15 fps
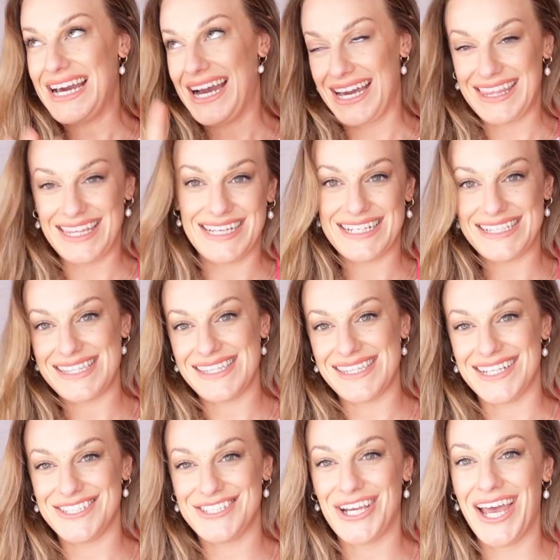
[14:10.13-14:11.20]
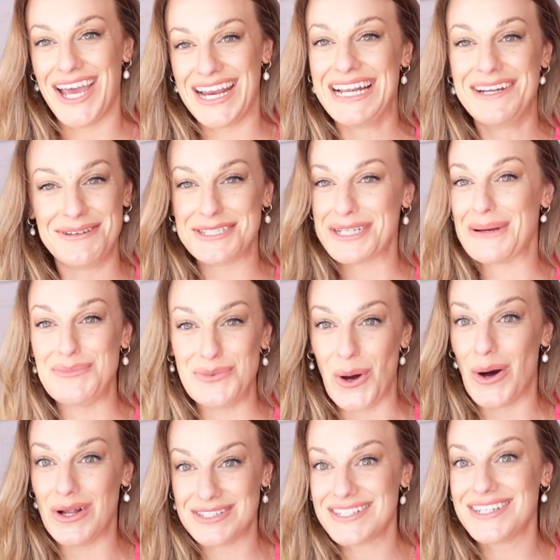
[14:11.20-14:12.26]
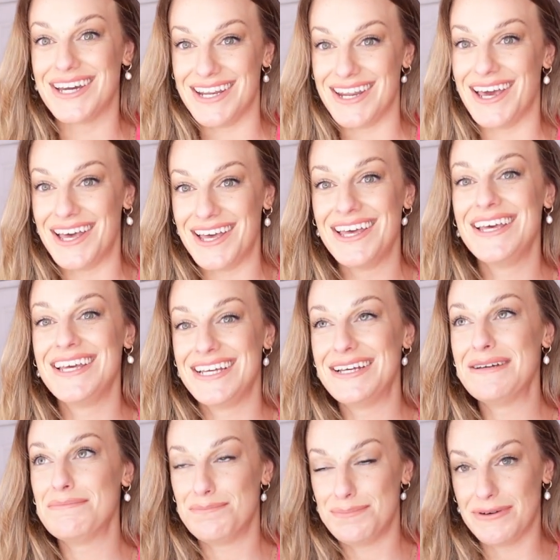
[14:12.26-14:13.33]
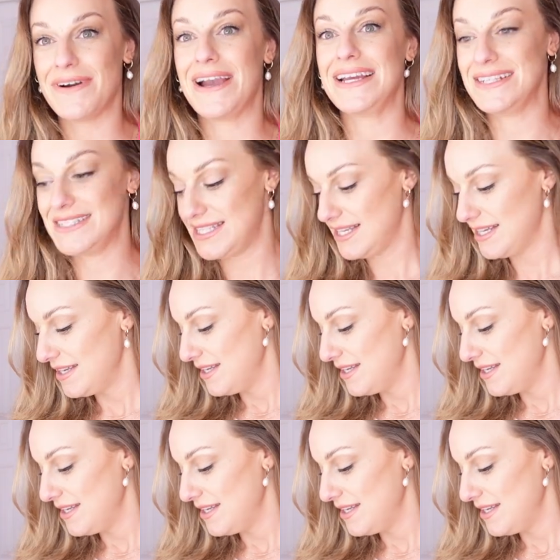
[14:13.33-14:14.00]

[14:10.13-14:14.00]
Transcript: I think it's the sunshine, which I'm not gonna berate.